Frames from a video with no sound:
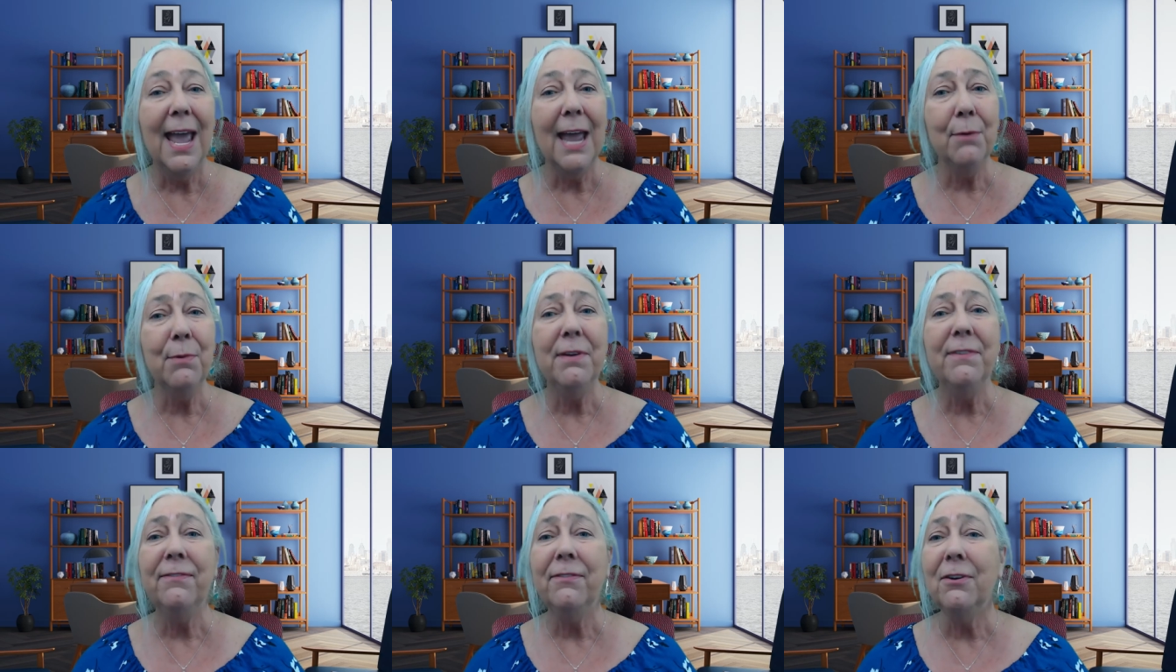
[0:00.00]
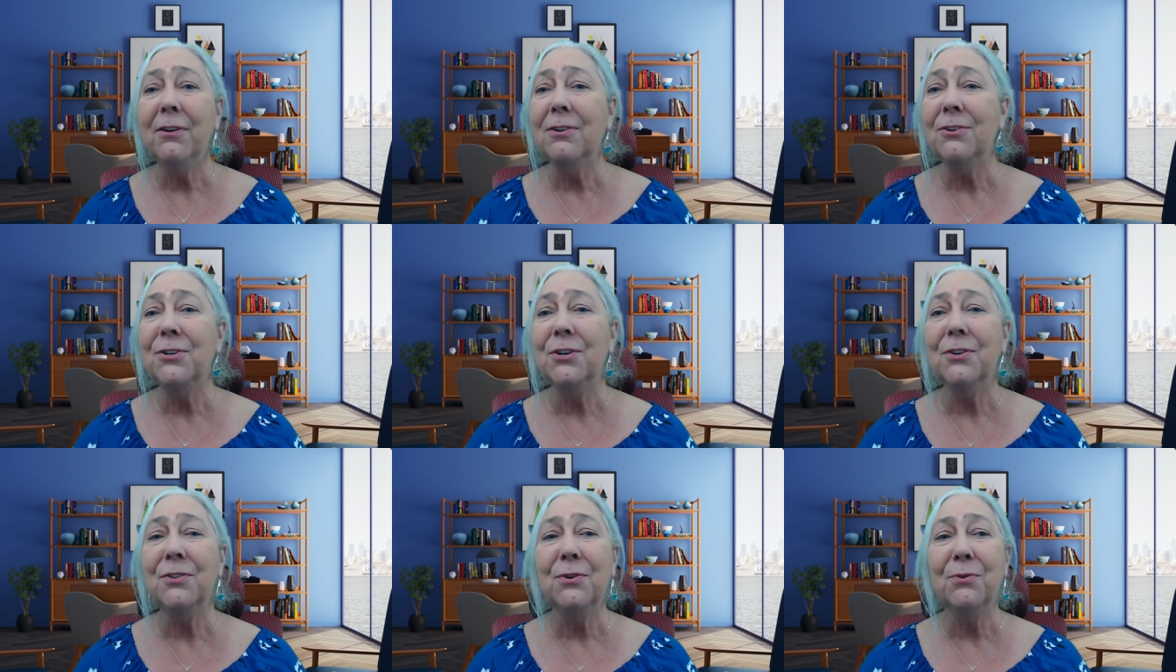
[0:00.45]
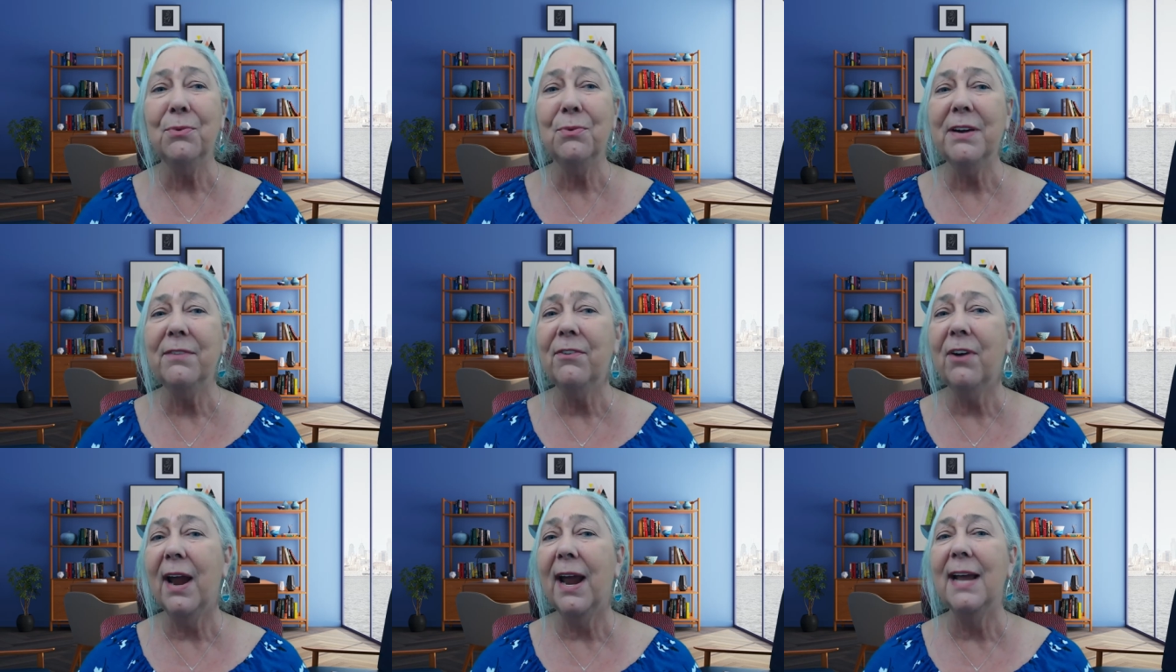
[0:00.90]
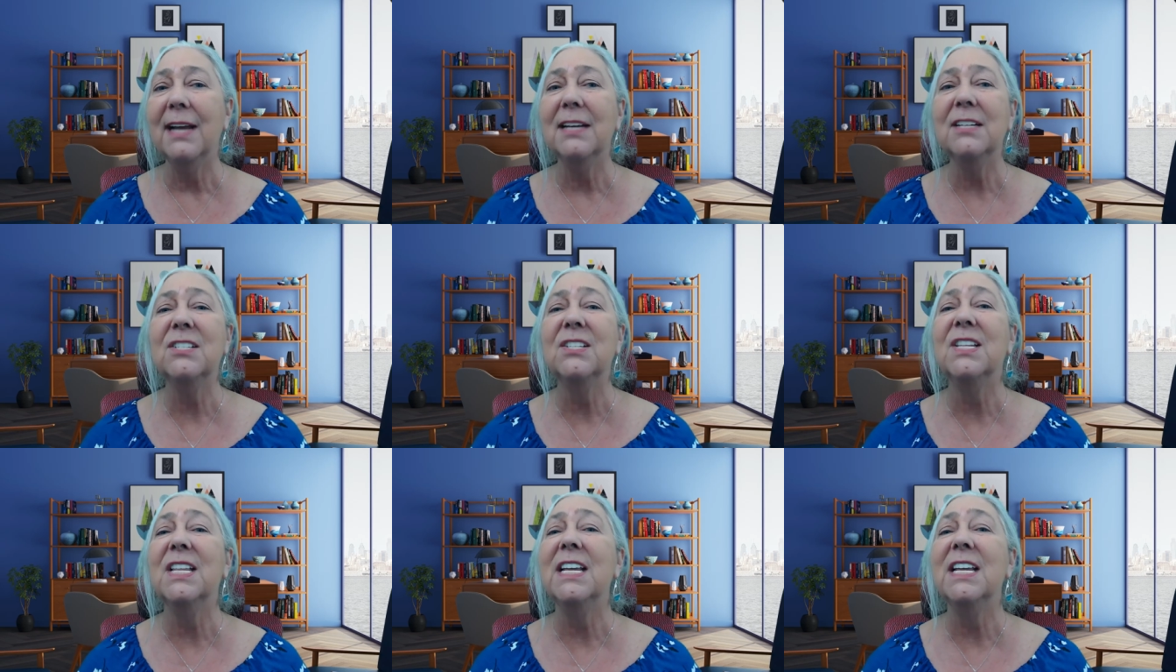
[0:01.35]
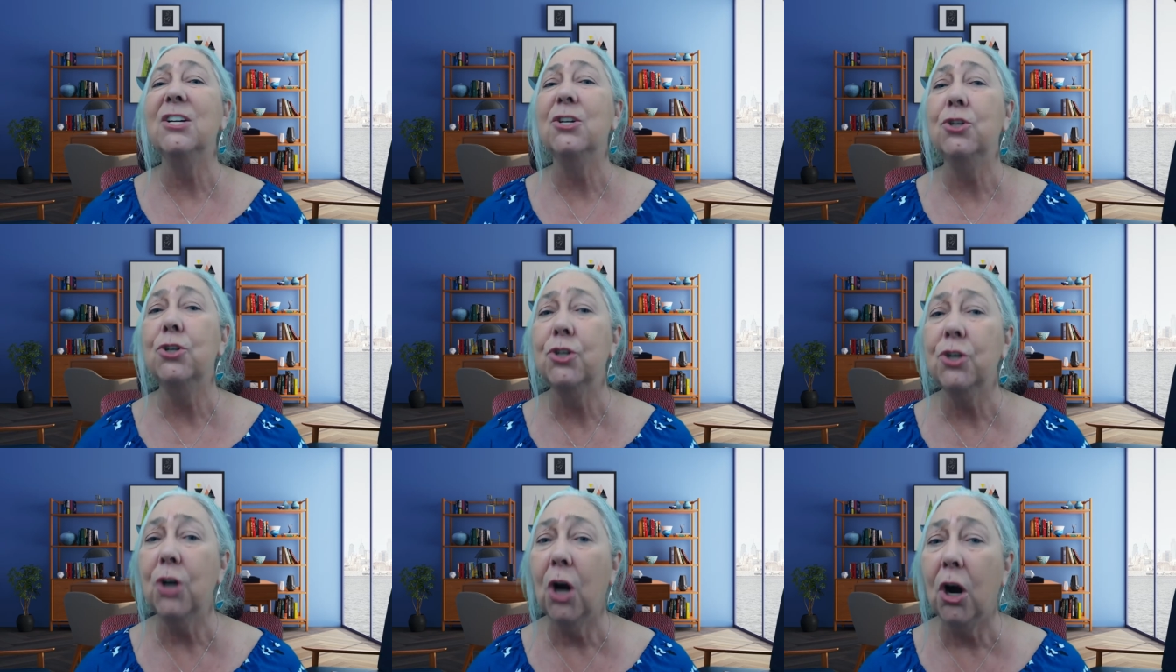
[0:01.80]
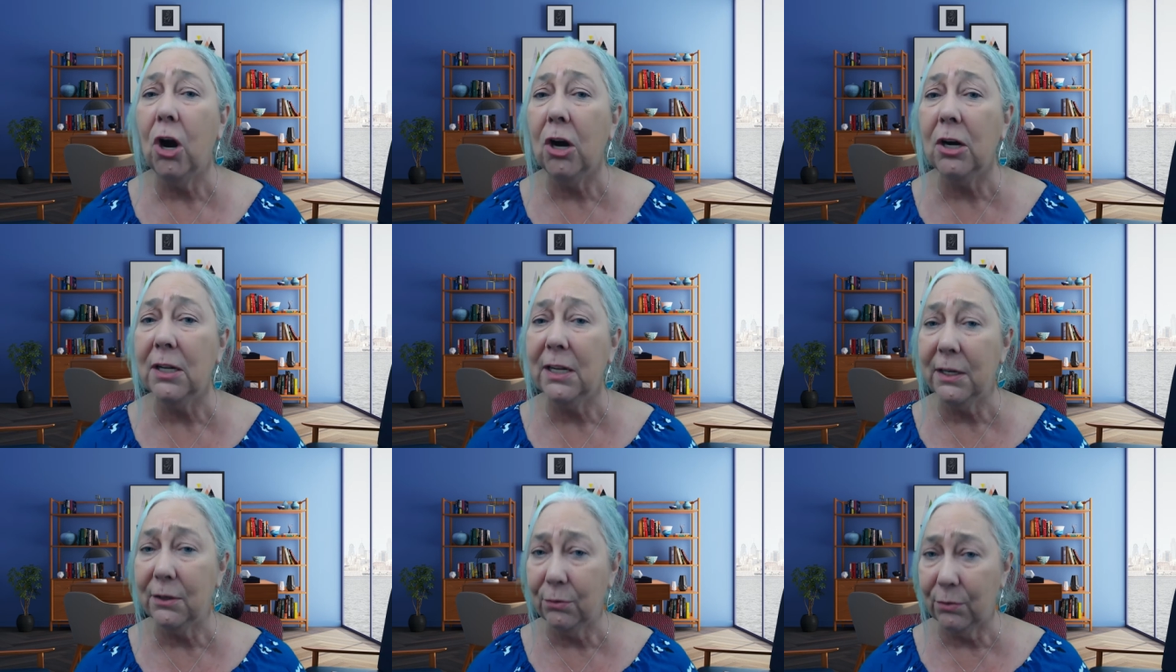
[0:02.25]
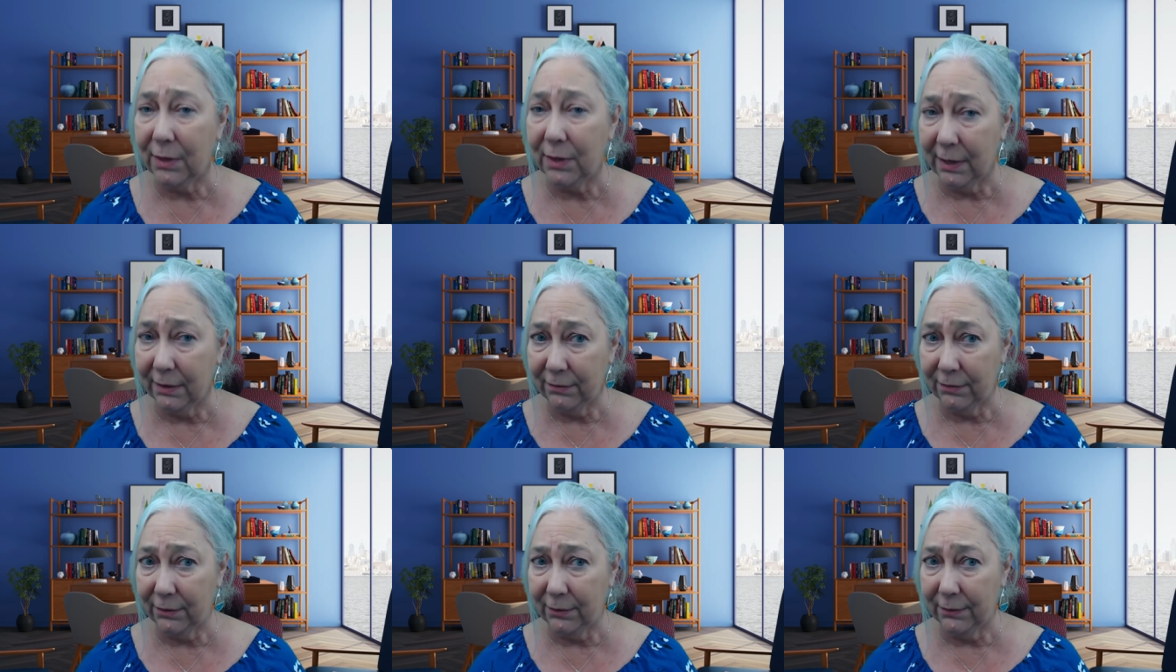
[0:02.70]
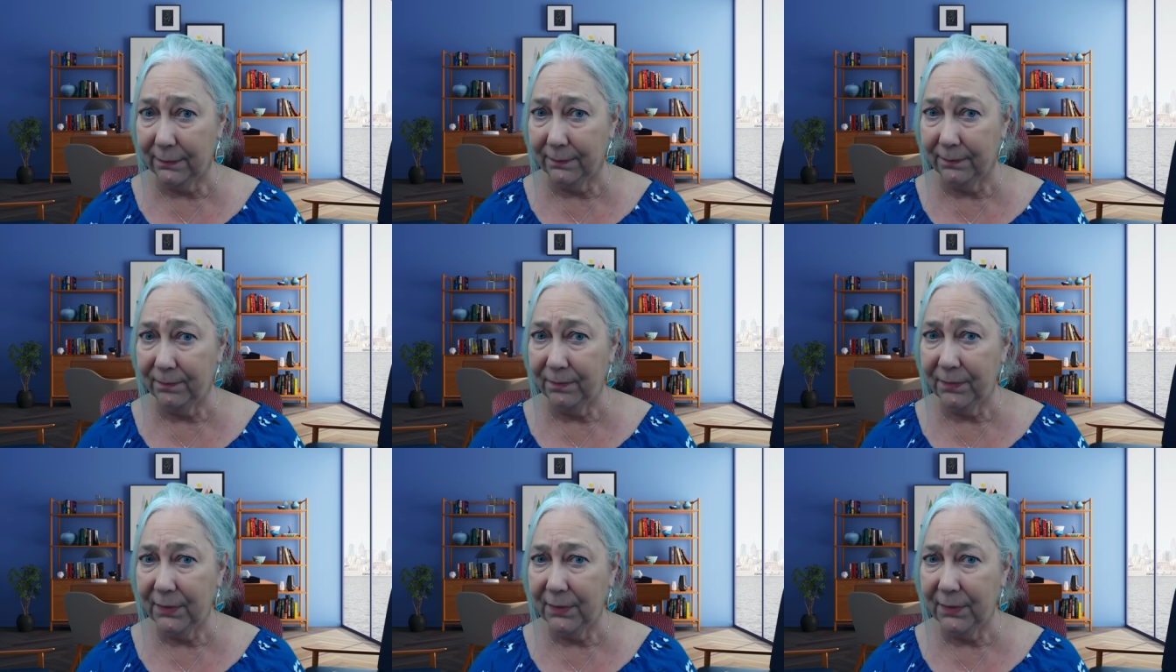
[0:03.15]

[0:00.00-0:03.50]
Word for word: and referred to the river as the Charlotte River.